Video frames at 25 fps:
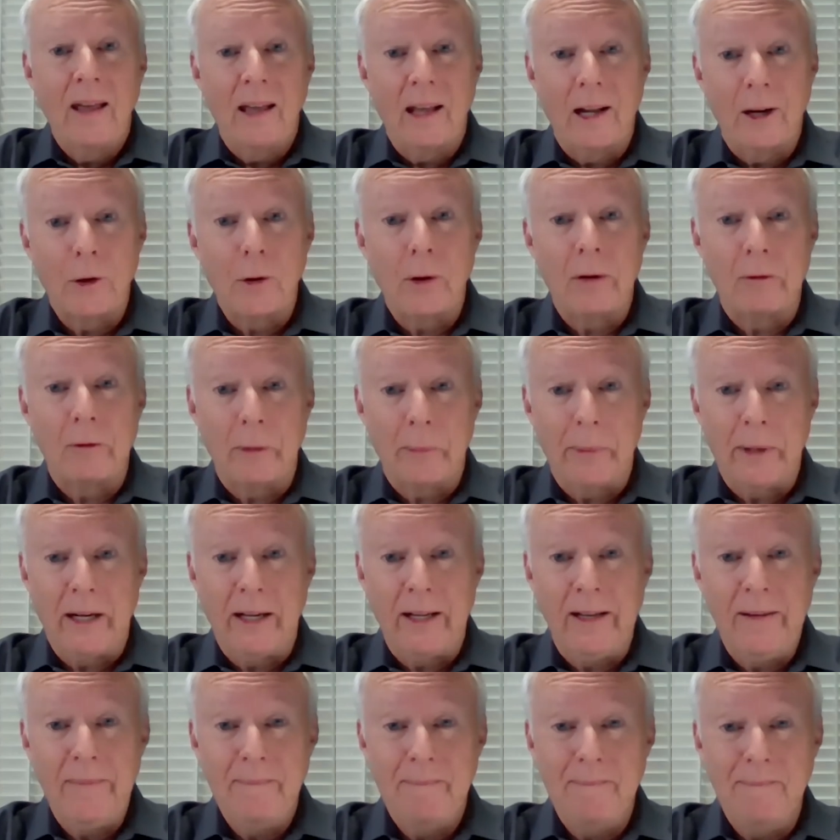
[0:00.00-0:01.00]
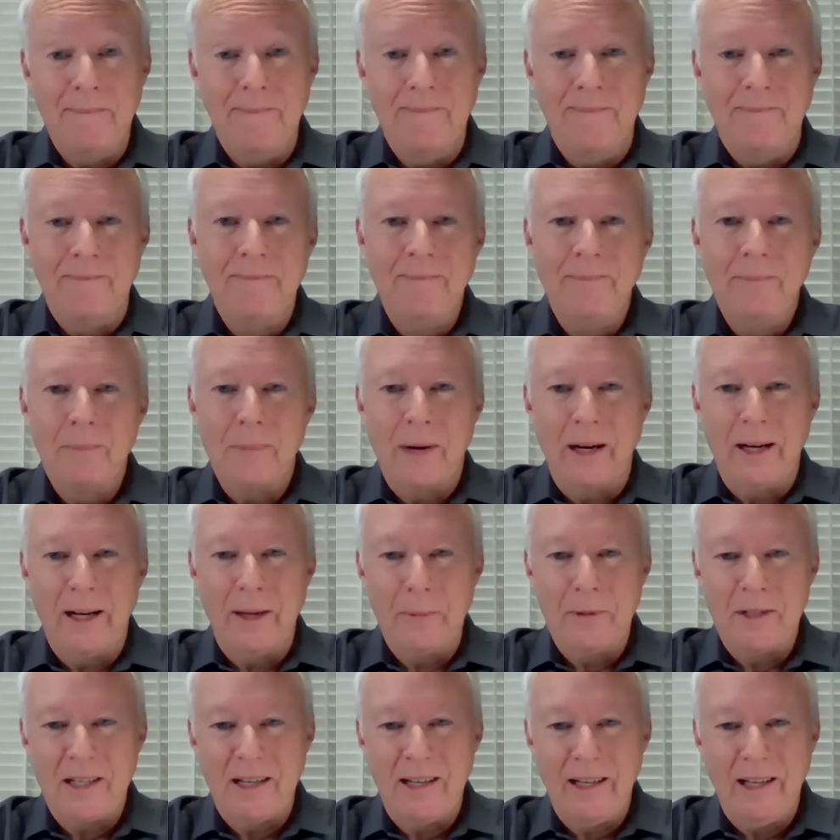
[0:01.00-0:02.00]
Hello, everybody. My name
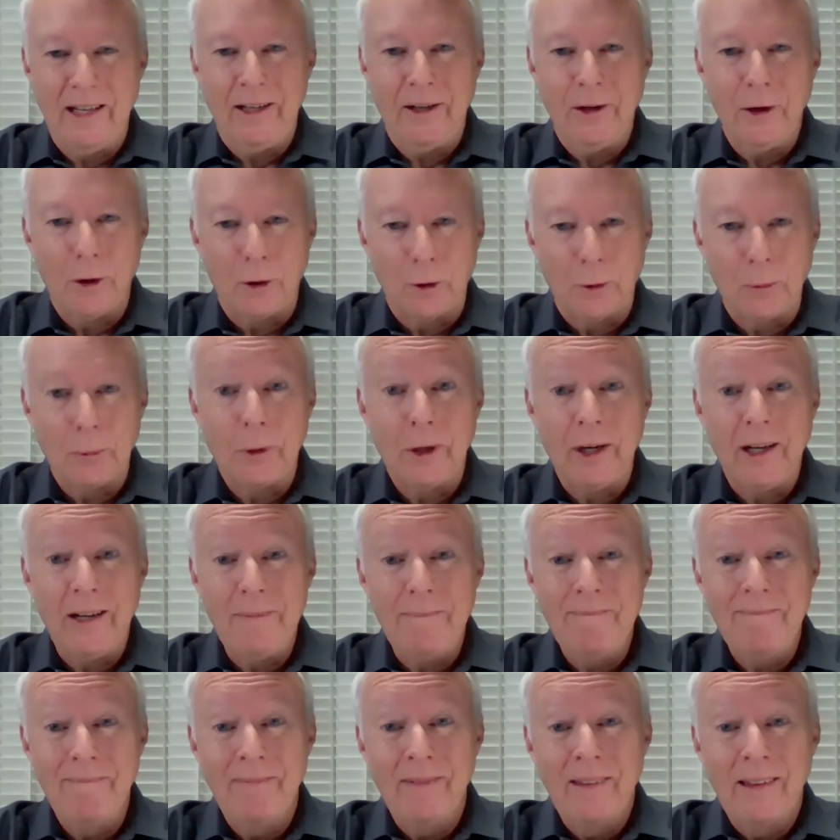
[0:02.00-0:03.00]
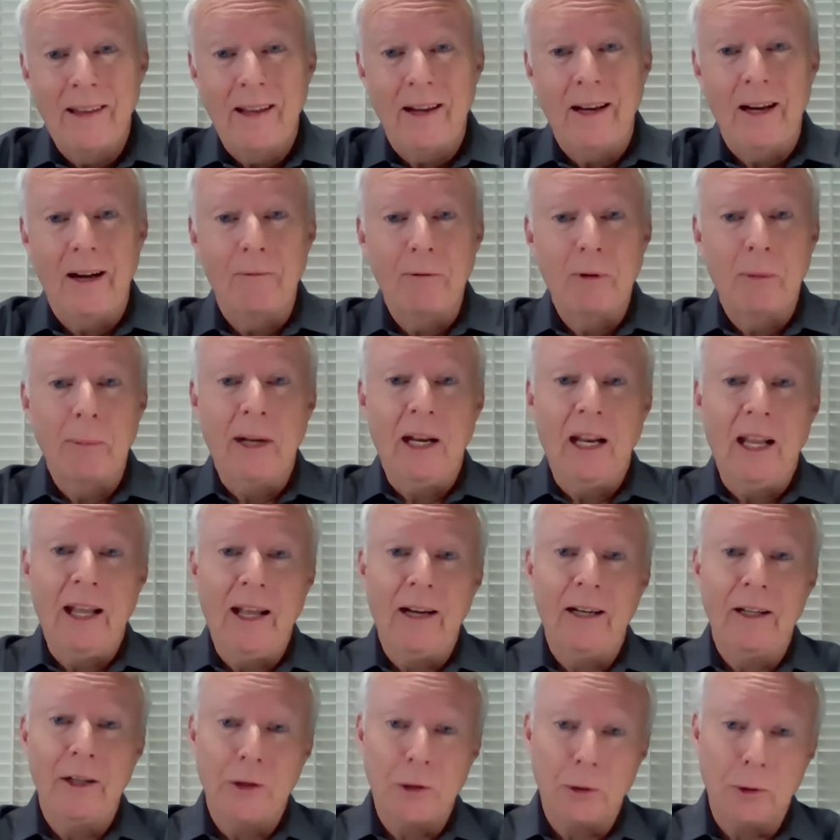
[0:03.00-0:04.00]
is Dean Harbry, and I'm from
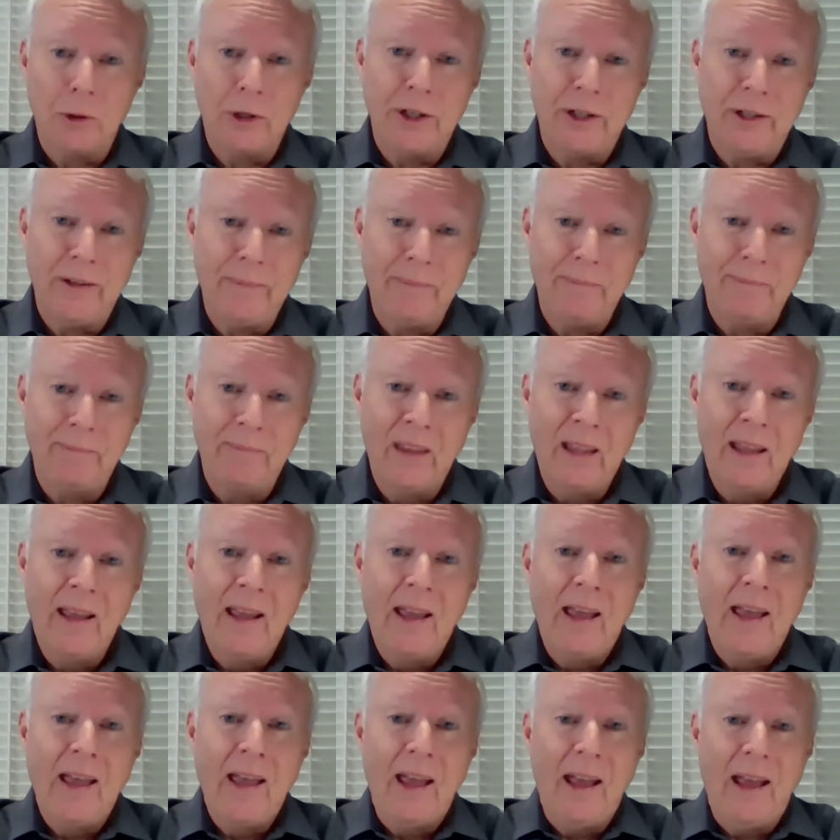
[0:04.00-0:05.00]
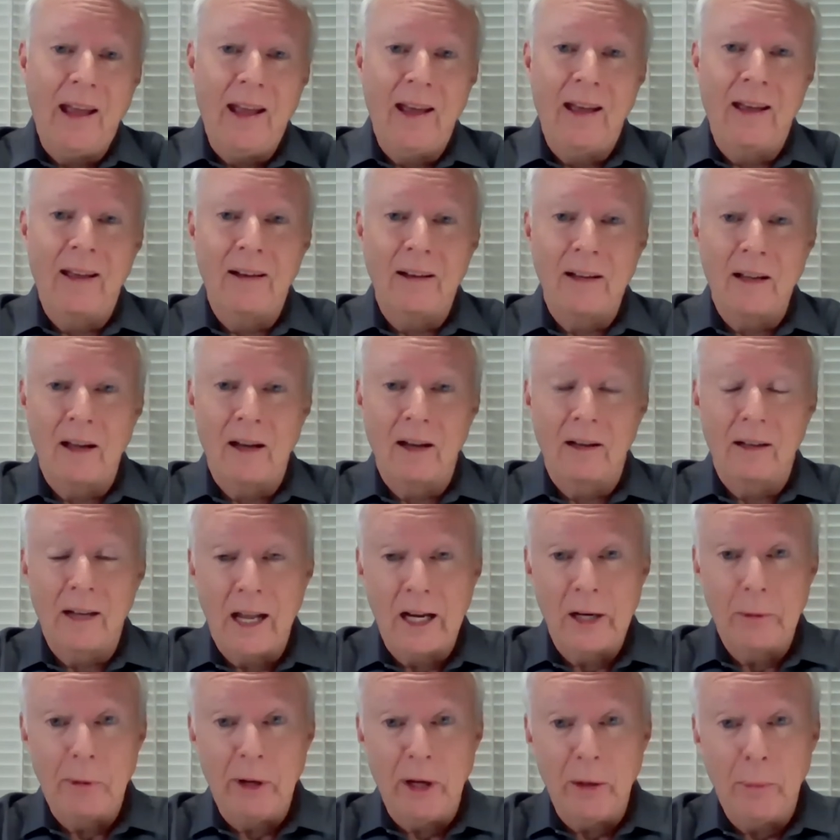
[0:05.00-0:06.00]
Atlanta, Georgia, and
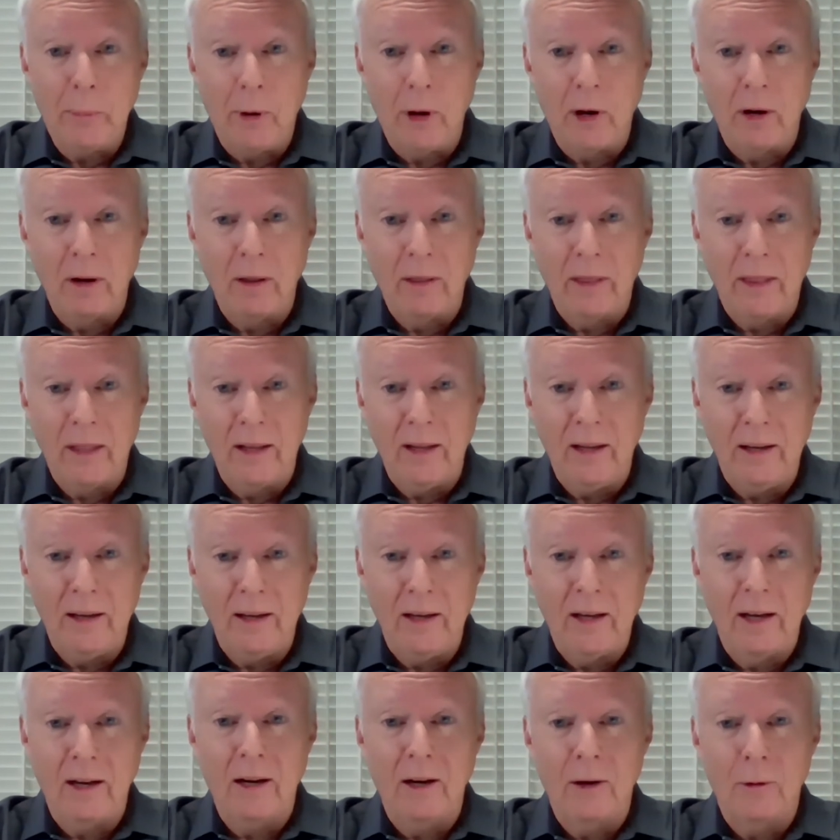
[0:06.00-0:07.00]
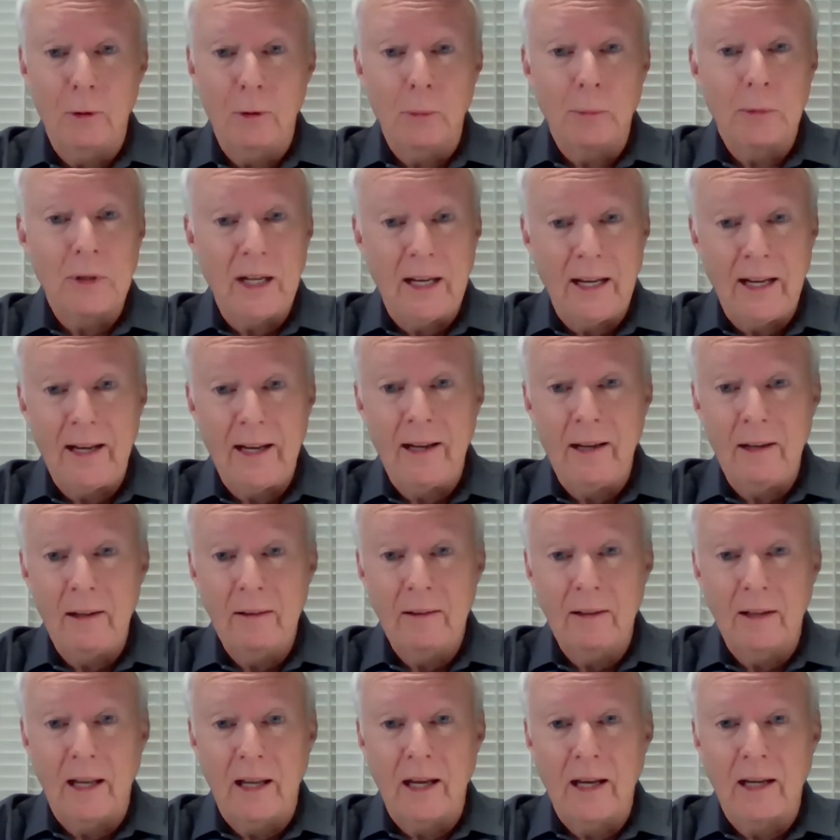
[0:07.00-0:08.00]
glad to be a part of the group today
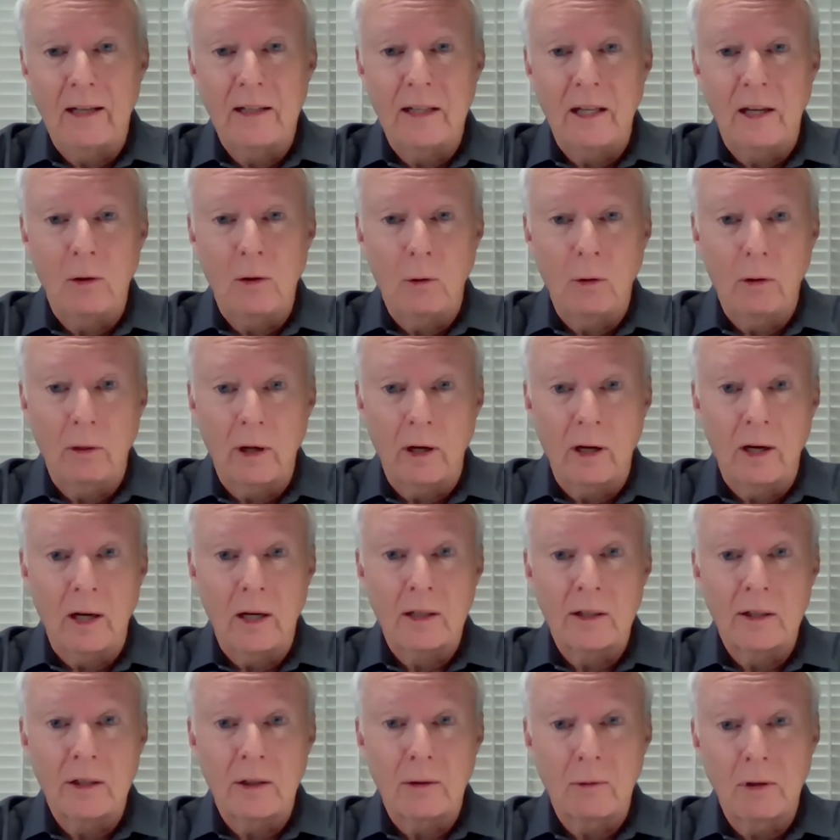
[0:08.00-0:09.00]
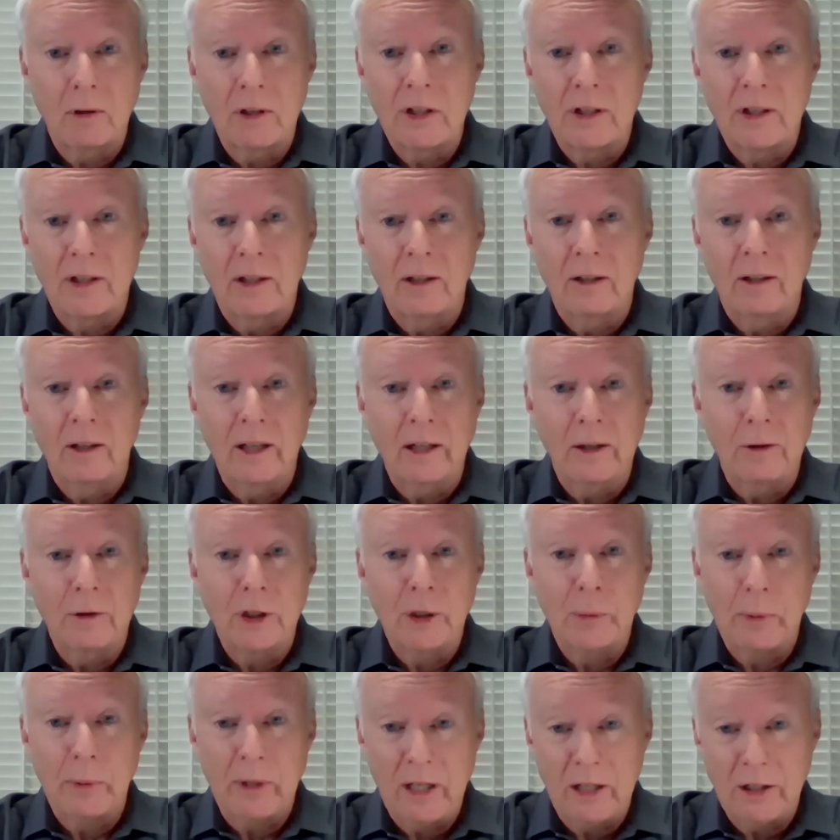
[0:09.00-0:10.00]
at the Orthodox Christian
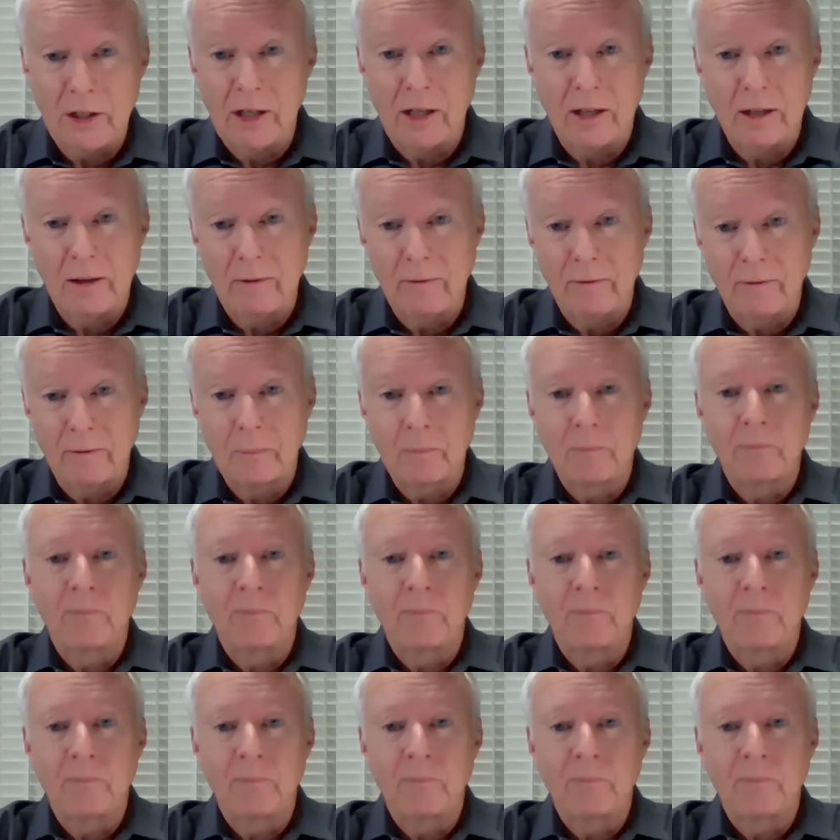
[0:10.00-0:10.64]
Leadership Initiative.